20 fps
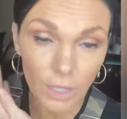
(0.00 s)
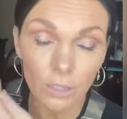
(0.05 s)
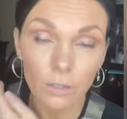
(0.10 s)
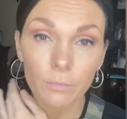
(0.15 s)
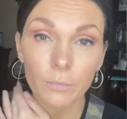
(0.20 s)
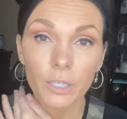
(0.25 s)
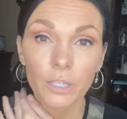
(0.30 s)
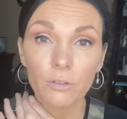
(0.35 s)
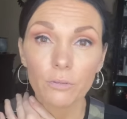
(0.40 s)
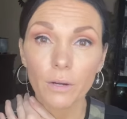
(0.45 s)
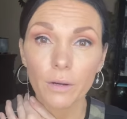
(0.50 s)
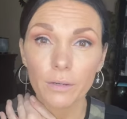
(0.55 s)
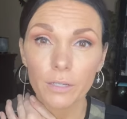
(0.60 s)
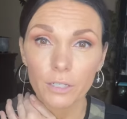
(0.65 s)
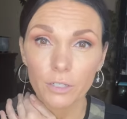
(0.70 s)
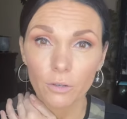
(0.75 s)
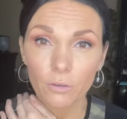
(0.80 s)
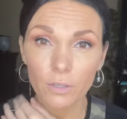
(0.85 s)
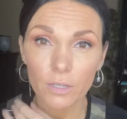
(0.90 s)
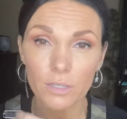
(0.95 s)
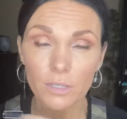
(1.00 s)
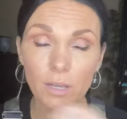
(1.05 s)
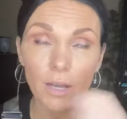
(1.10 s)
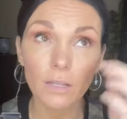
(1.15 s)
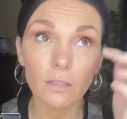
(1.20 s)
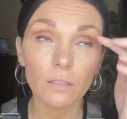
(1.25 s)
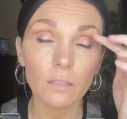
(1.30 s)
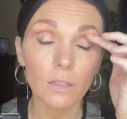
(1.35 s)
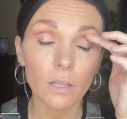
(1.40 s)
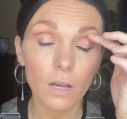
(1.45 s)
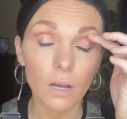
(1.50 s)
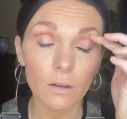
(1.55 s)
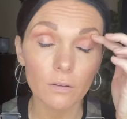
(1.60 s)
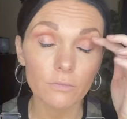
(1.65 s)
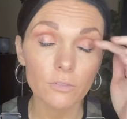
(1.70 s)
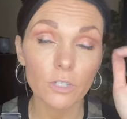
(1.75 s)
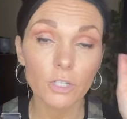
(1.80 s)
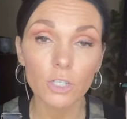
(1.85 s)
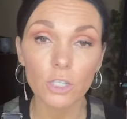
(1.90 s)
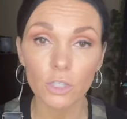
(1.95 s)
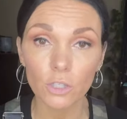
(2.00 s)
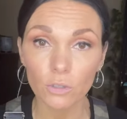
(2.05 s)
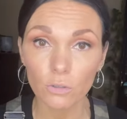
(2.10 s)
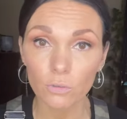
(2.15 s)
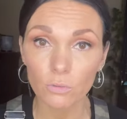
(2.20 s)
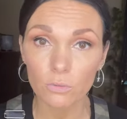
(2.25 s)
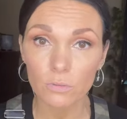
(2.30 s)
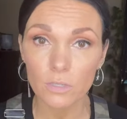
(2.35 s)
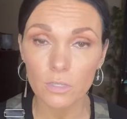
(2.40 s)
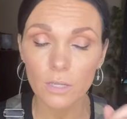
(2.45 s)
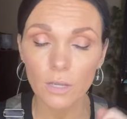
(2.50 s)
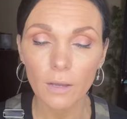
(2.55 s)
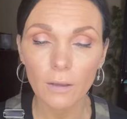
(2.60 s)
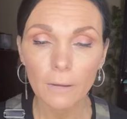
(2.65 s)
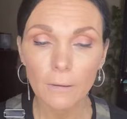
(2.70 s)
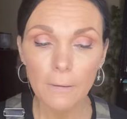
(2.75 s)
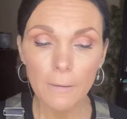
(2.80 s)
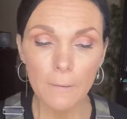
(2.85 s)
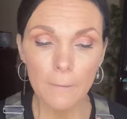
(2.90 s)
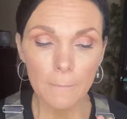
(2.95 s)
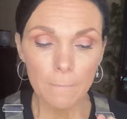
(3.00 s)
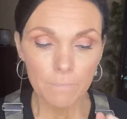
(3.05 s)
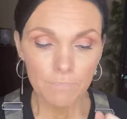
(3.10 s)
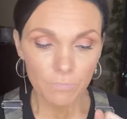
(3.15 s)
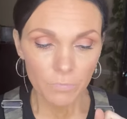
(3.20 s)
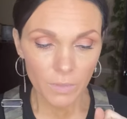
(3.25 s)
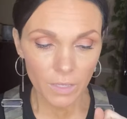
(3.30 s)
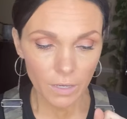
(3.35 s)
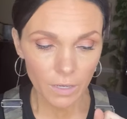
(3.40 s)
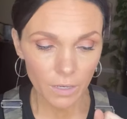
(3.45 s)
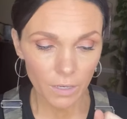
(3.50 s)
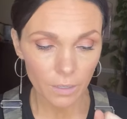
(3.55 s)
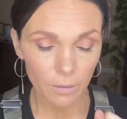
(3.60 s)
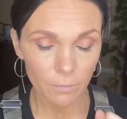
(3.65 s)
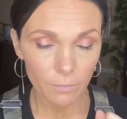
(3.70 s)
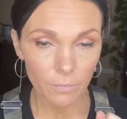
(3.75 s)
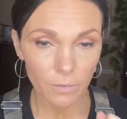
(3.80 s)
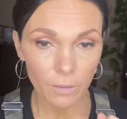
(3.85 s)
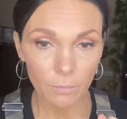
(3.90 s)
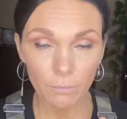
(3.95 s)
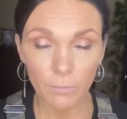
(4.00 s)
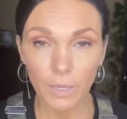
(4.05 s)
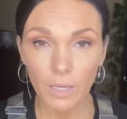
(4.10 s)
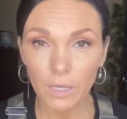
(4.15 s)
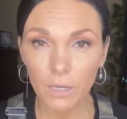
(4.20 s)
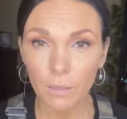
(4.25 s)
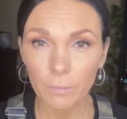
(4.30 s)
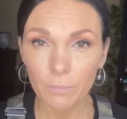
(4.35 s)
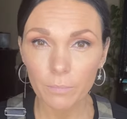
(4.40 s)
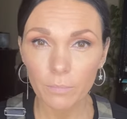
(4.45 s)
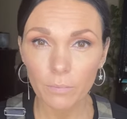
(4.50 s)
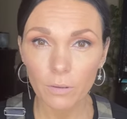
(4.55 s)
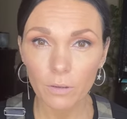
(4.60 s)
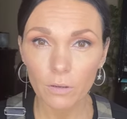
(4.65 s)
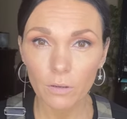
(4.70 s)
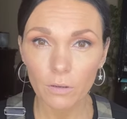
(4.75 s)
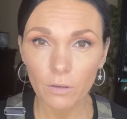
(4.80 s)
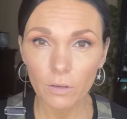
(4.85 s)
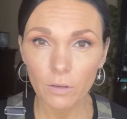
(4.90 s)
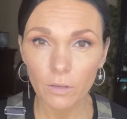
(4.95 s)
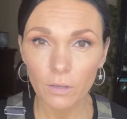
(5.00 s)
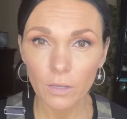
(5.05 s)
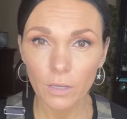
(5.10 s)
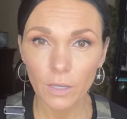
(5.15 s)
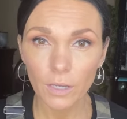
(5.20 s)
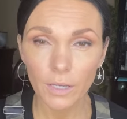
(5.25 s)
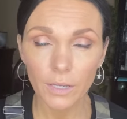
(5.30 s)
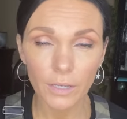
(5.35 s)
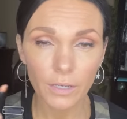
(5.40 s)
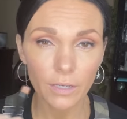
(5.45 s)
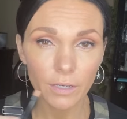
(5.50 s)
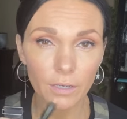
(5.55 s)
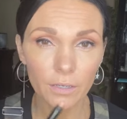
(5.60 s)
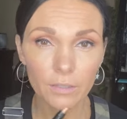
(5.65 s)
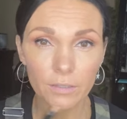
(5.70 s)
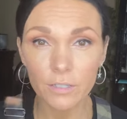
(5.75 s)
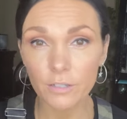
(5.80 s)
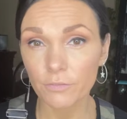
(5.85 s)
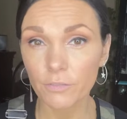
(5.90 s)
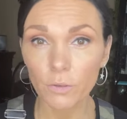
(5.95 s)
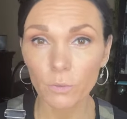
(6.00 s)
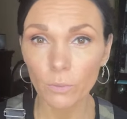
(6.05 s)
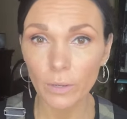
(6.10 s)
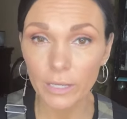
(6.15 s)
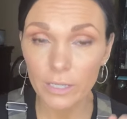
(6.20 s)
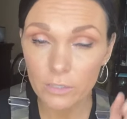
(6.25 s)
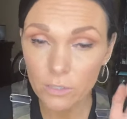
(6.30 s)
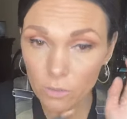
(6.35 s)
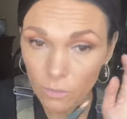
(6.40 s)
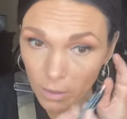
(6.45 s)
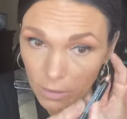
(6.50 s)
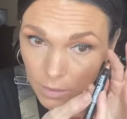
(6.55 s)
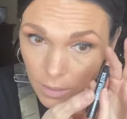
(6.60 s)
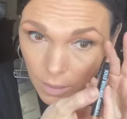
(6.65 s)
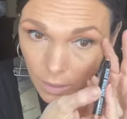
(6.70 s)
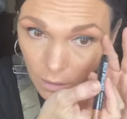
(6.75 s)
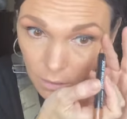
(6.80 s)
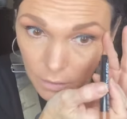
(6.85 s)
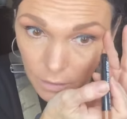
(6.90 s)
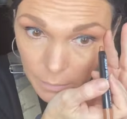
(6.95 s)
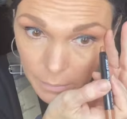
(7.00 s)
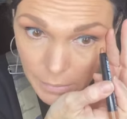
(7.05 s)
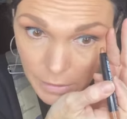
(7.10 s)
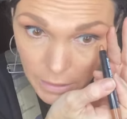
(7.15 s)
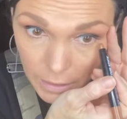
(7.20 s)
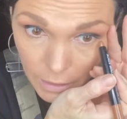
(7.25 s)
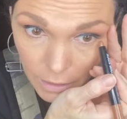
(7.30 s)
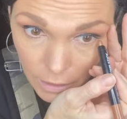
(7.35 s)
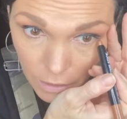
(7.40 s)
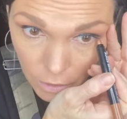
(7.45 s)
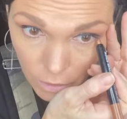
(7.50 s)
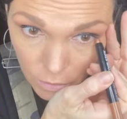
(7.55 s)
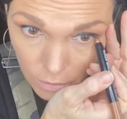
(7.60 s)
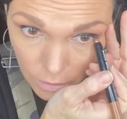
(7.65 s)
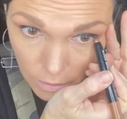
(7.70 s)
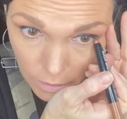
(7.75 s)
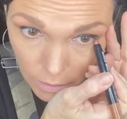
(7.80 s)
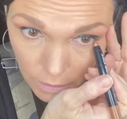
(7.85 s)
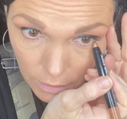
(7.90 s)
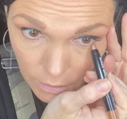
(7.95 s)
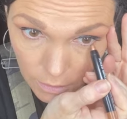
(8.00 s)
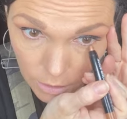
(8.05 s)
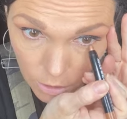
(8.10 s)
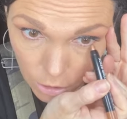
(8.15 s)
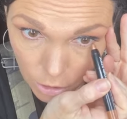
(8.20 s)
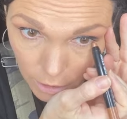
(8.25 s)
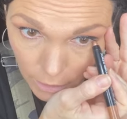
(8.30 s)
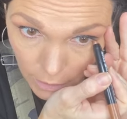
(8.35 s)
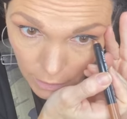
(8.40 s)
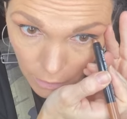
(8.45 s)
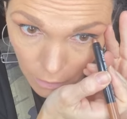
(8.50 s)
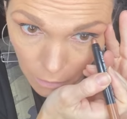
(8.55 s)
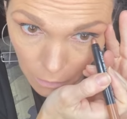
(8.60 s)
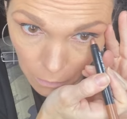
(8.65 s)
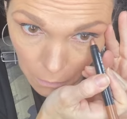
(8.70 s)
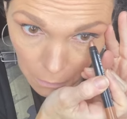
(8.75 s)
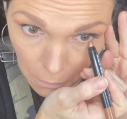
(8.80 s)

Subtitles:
me, you already know this, I love to use makeup in different ways. So I'll take a lipstick and use it as a shadow.